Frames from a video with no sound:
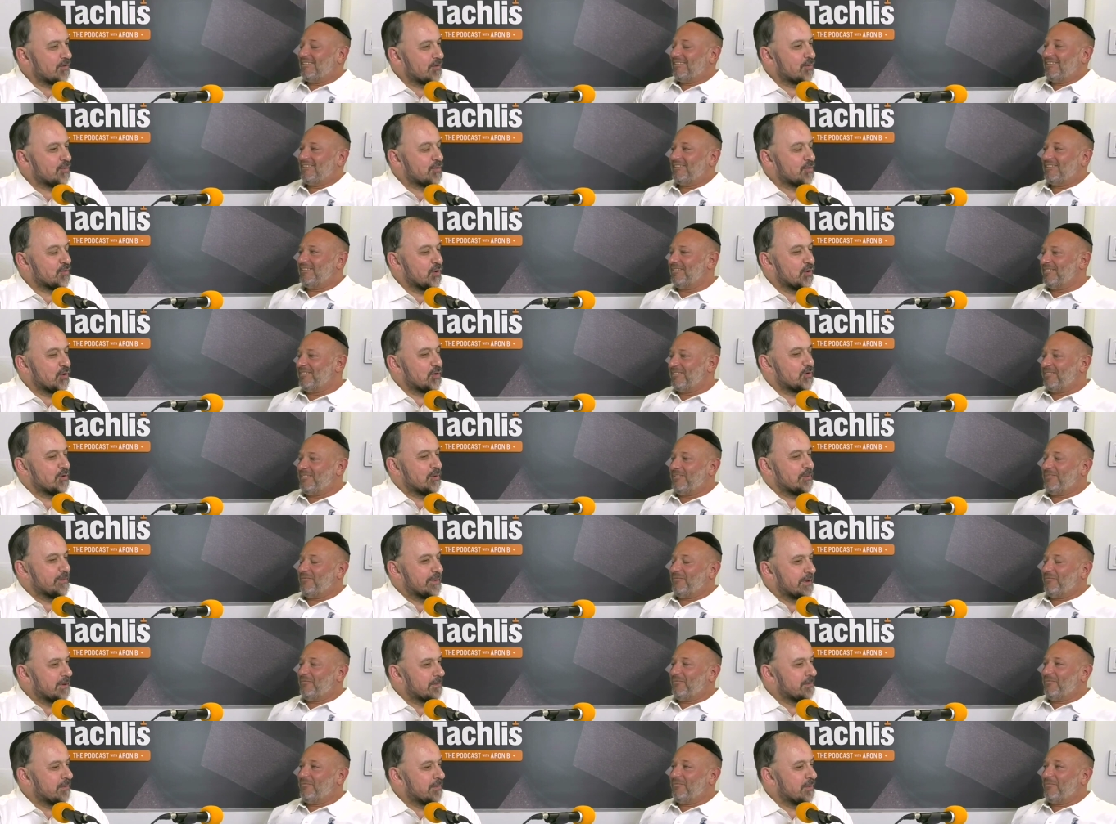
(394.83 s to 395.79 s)
Speaker 1: to talk to
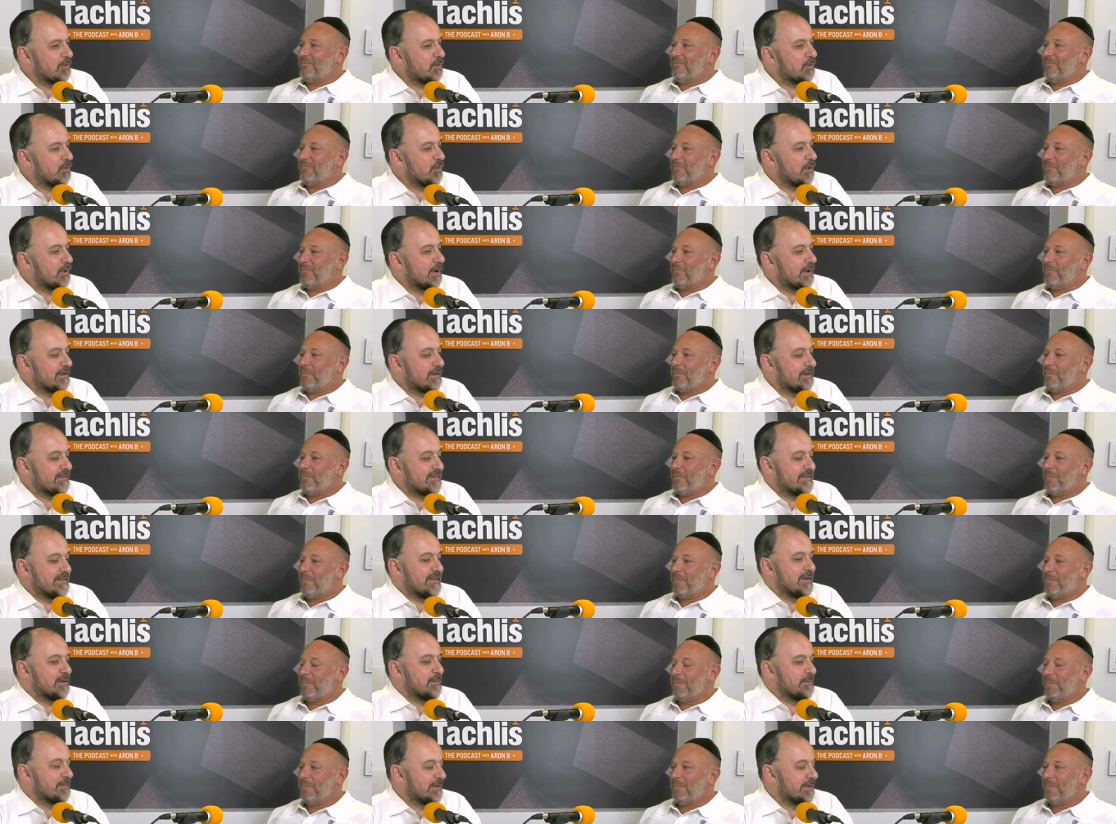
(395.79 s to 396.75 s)
people who are
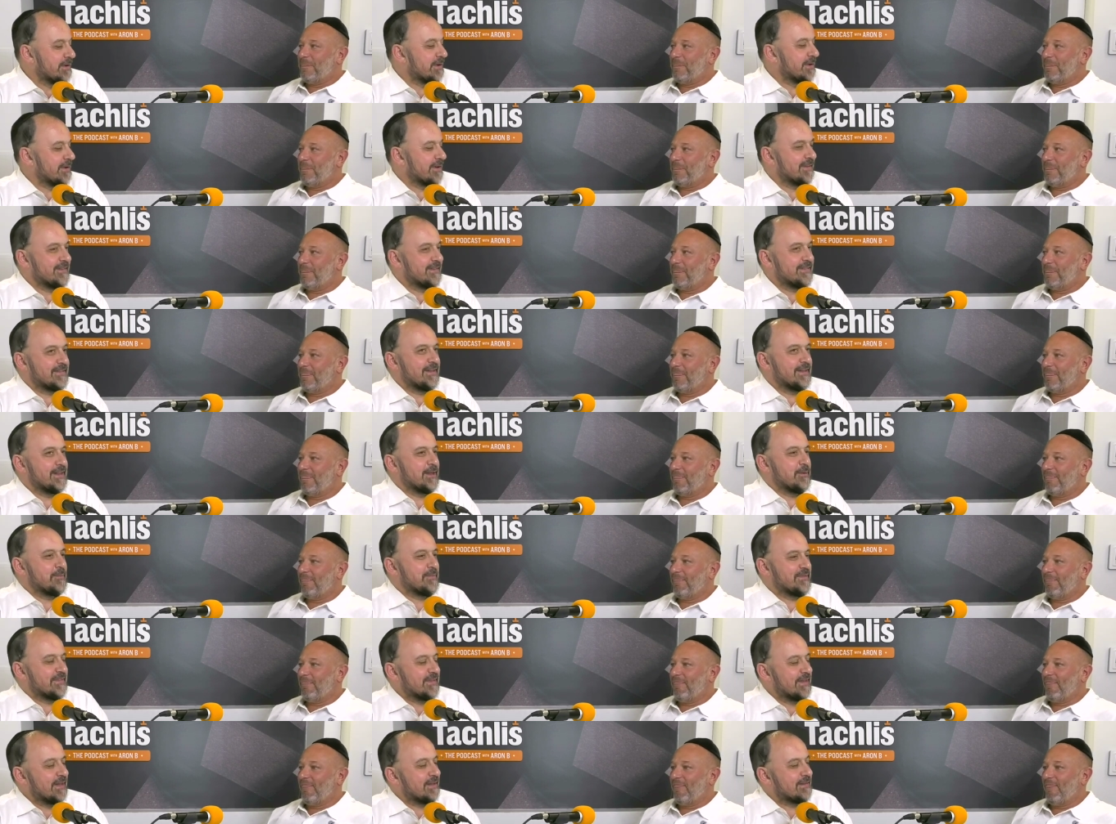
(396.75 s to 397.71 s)
still bitter and still
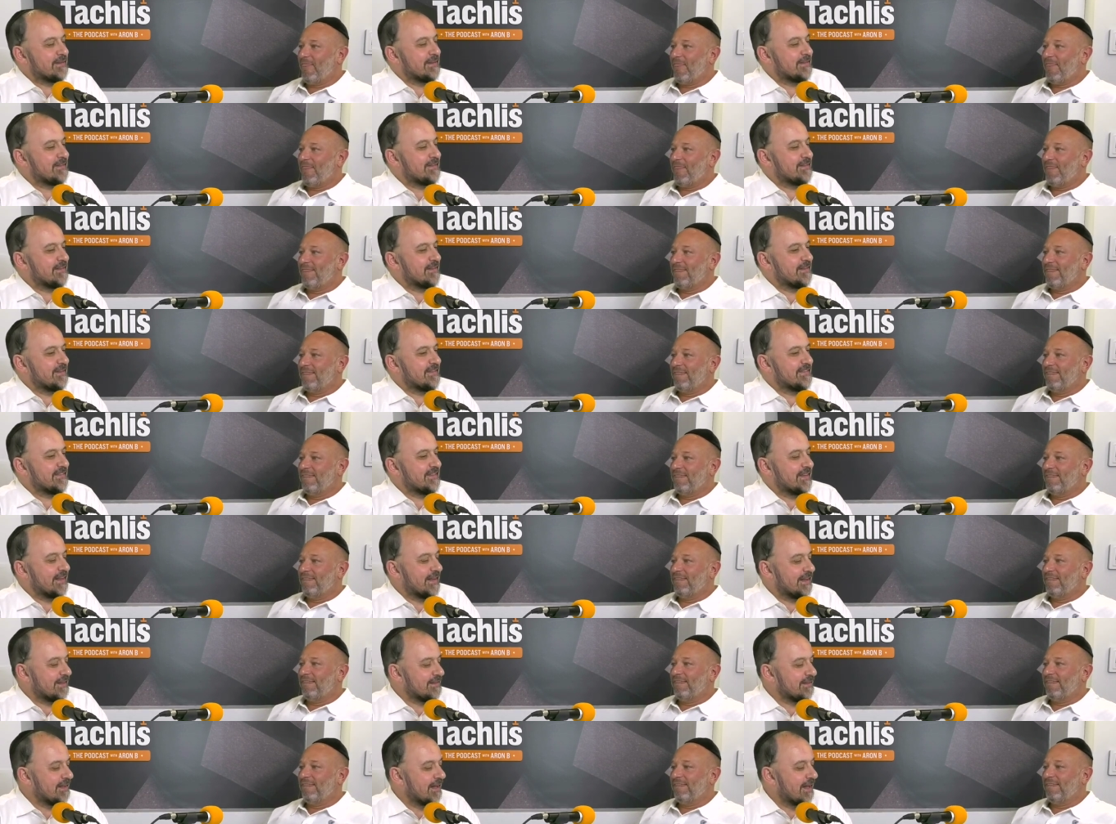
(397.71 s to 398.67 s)
upset and still
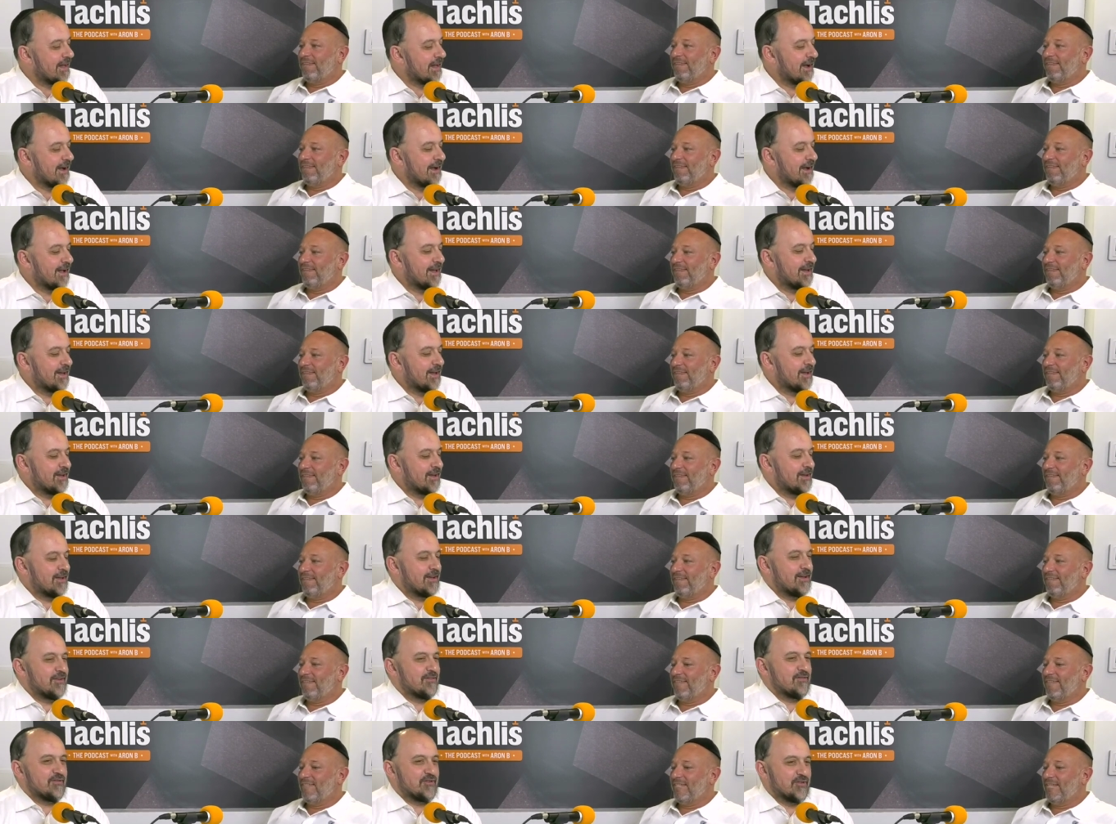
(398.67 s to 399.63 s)
sad,
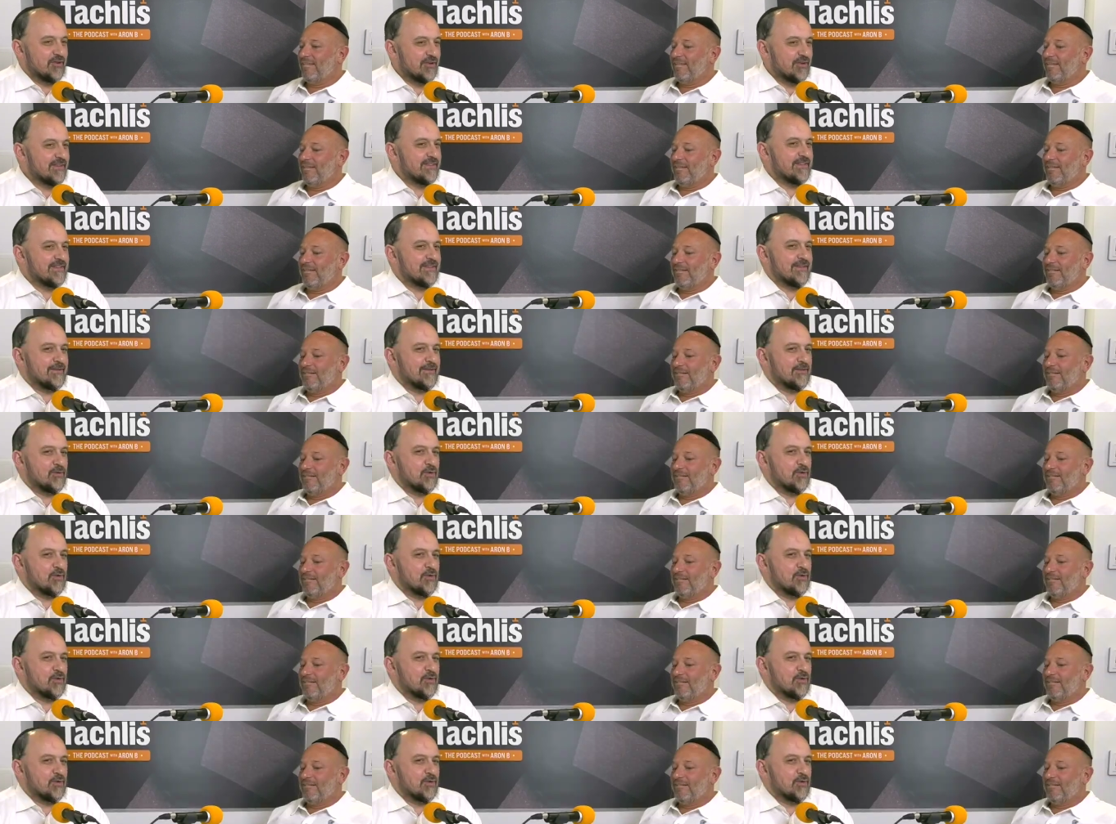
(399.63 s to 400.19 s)
versus